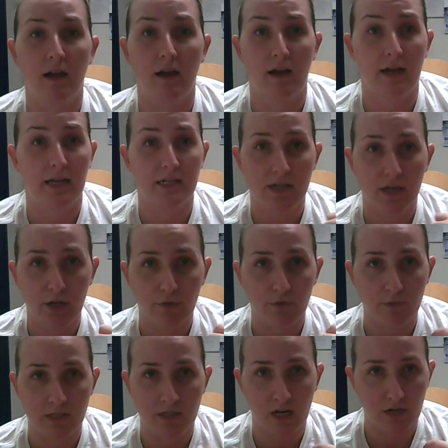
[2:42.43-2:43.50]
I can tell you
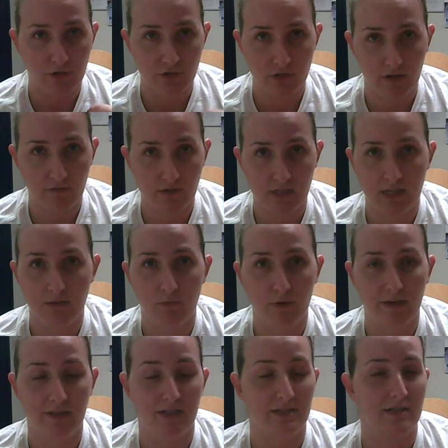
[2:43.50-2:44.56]
from a doctor's office
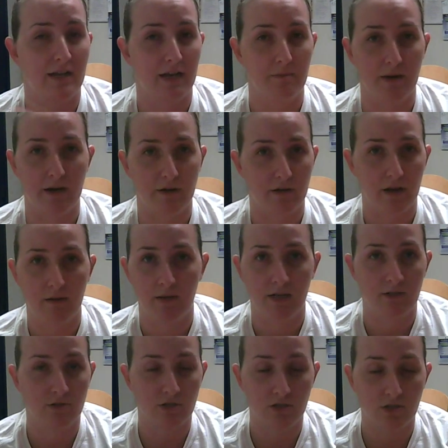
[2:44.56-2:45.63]
standpoint, that's a nightmare. I
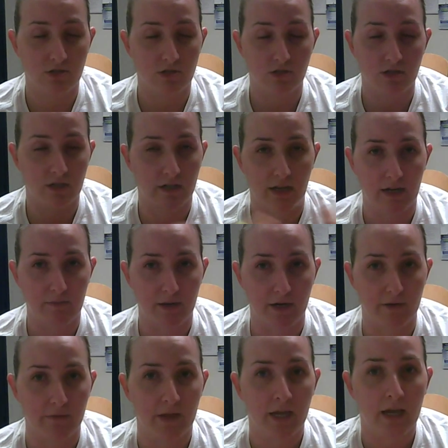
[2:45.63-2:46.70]
mean, just a
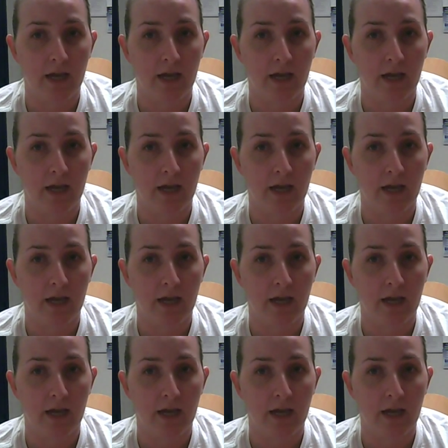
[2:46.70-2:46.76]
nightmare.